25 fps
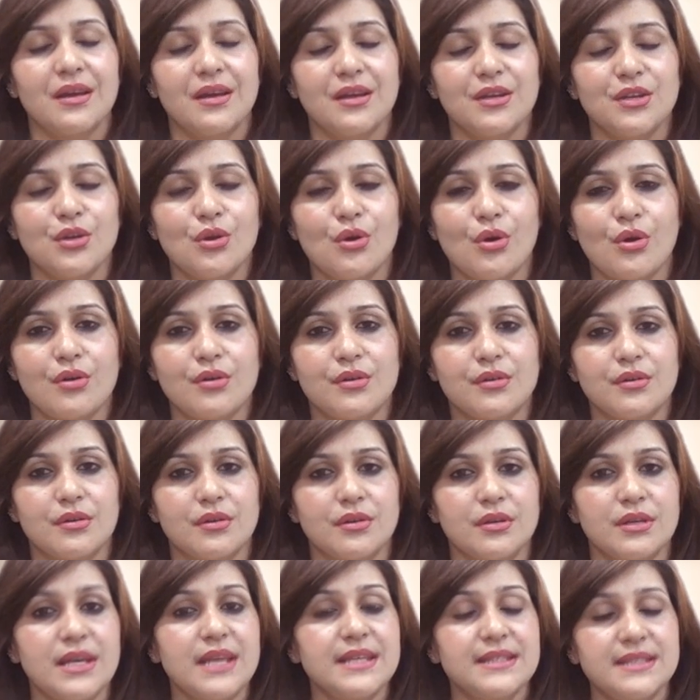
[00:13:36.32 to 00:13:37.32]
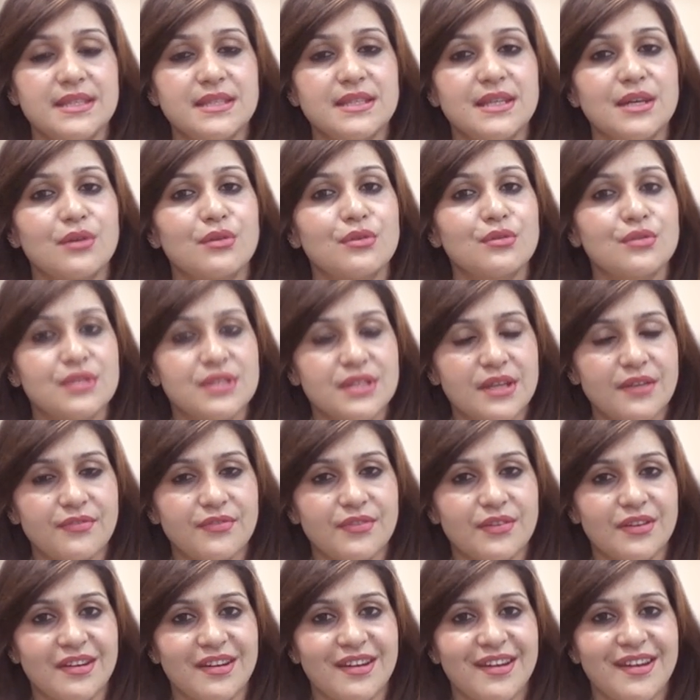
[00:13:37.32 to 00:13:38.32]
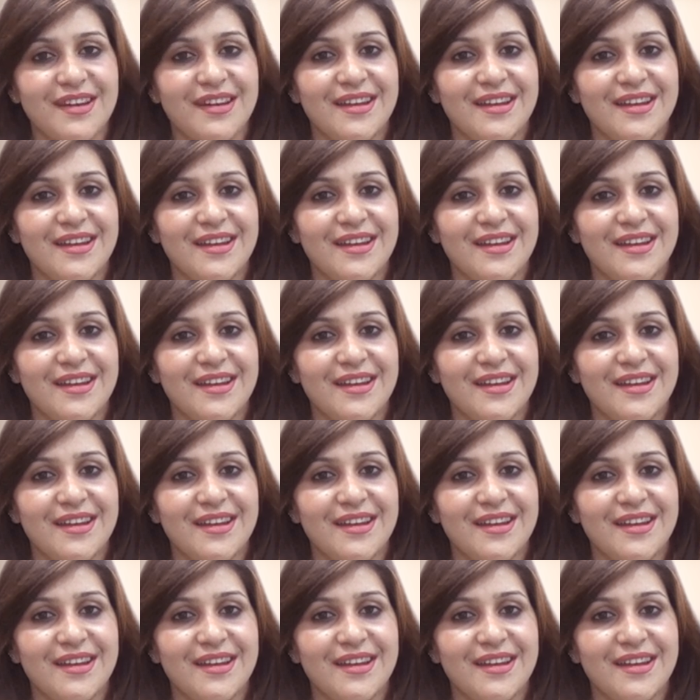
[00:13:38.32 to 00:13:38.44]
your lessons are going to suffer.